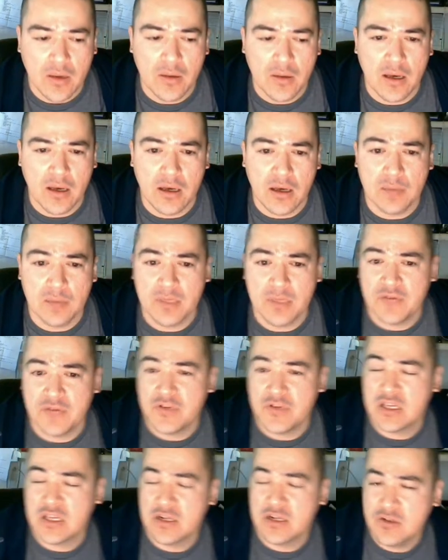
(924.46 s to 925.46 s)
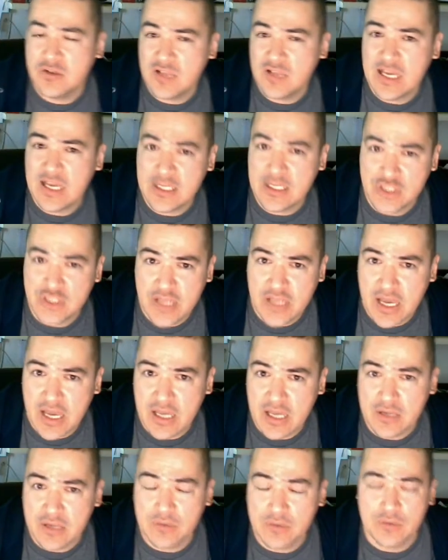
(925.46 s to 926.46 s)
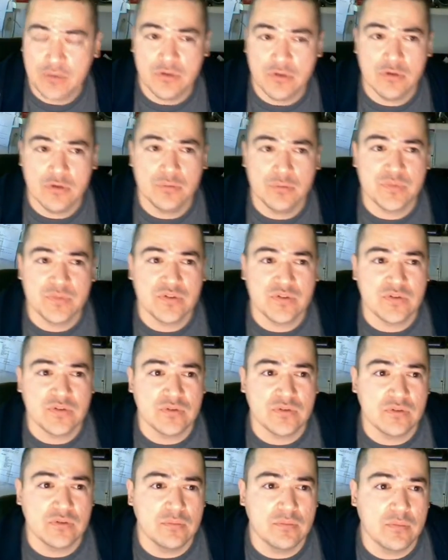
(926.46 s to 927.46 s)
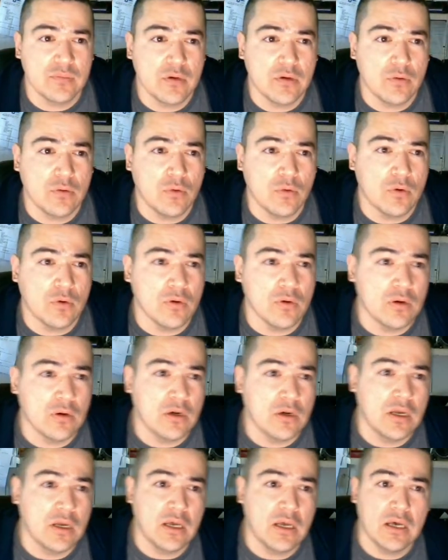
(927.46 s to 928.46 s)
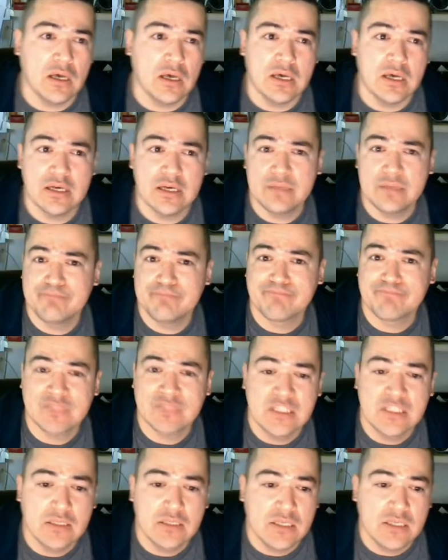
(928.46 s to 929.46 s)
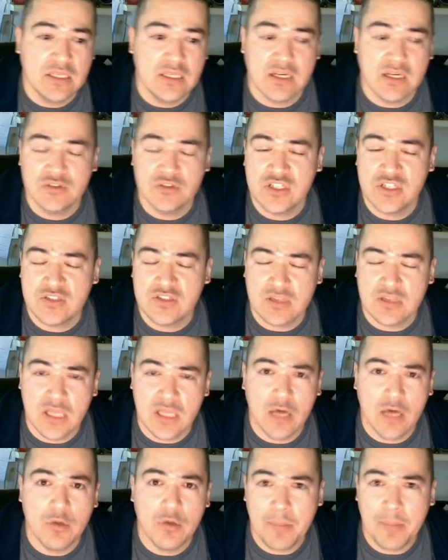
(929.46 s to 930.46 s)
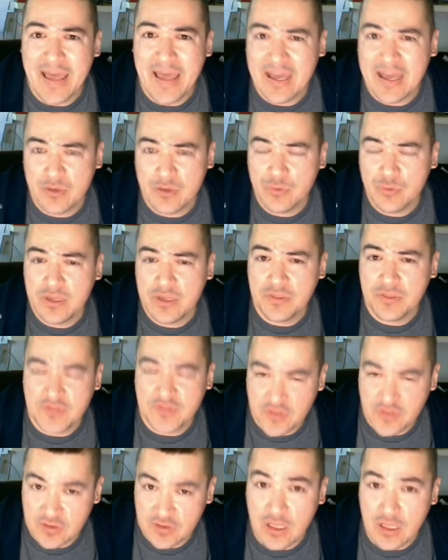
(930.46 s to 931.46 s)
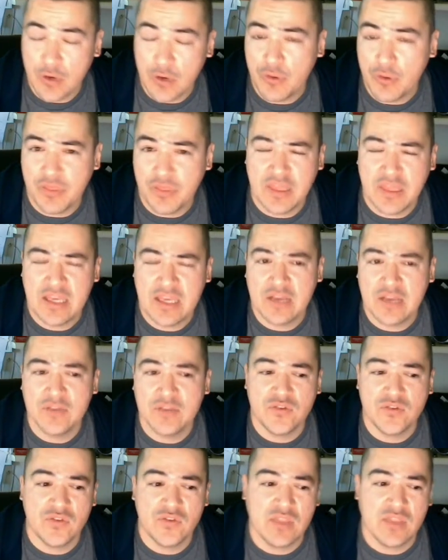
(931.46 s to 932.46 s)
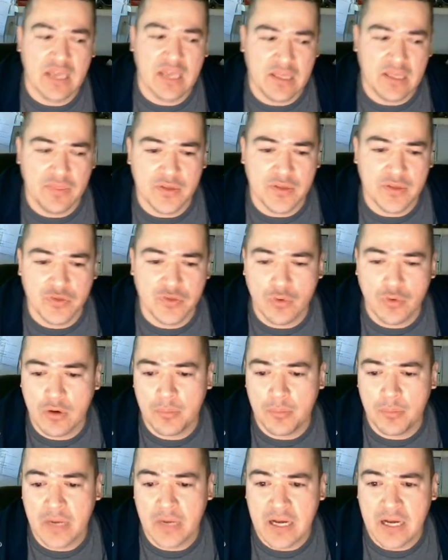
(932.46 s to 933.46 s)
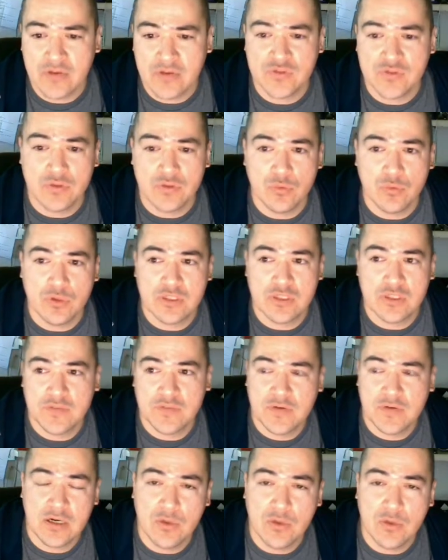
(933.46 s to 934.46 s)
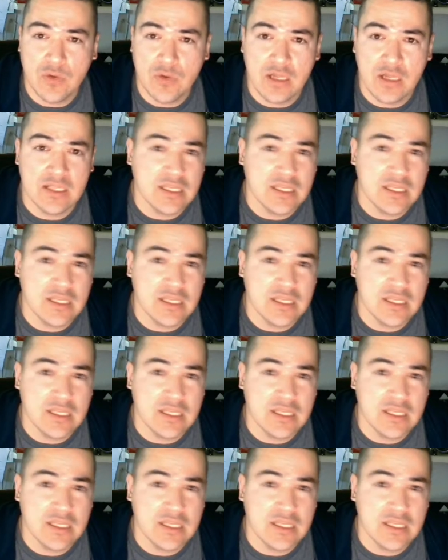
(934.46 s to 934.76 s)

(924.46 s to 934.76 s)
But if you're going to do like chat groups or just low bandwidth, slow things, then the Tor browser works very well.